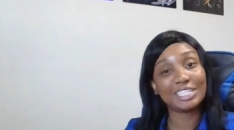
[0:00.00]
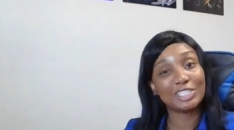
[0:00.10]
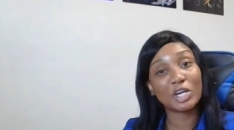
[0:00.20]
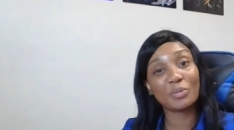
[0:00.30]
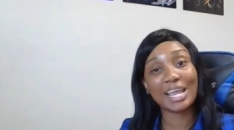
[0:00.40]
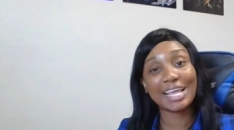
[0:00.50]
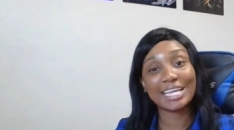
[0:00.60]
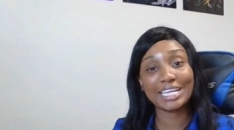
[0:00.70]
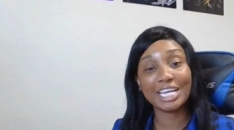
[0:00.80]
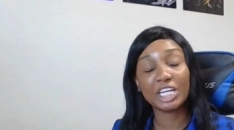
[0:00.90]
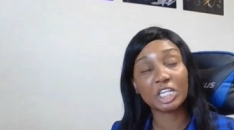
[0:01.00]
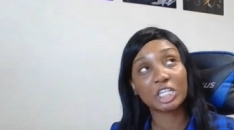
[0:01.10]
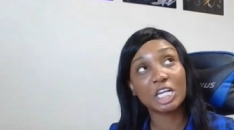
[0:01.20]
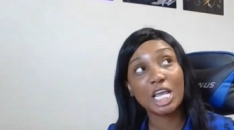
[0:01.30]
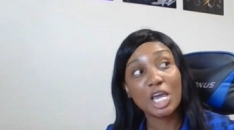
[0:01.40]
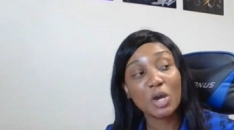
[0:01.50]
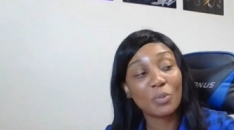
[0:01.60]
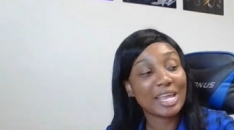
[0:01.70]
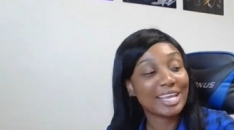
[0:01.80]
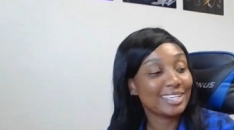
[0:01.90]
you know, when I hear
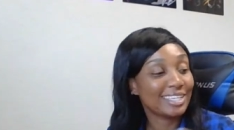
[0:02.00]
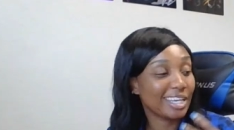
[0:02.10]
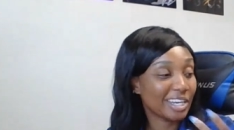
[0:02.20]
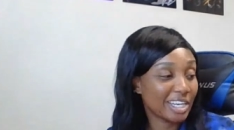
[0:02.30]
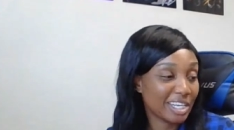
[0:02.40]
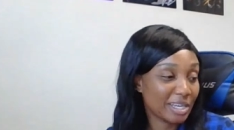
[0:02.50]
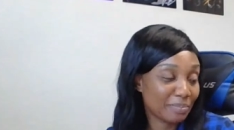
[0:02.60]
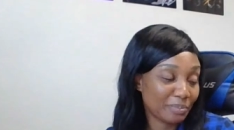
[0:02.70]
when I hear